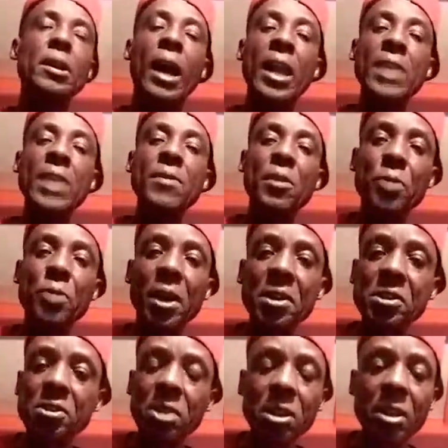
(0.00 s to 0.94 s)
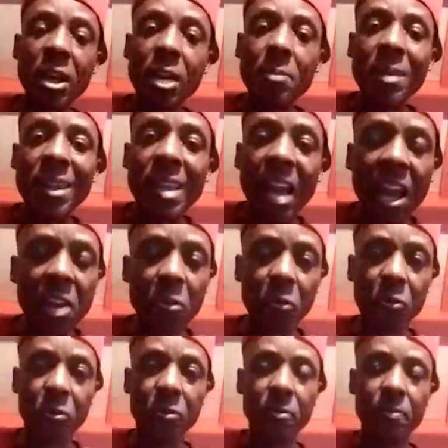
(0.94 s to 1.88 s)
I never frightened saying all my
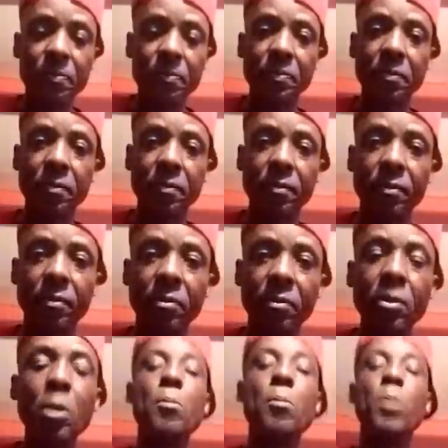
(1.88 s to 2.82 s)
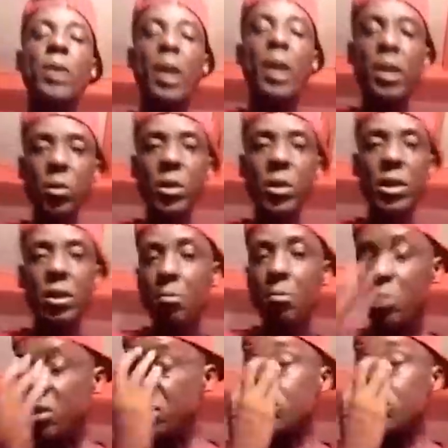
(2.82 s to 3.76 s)
life. But anyway,
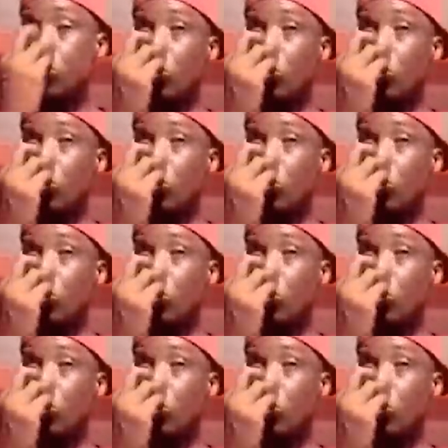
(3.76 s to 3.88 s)
I see the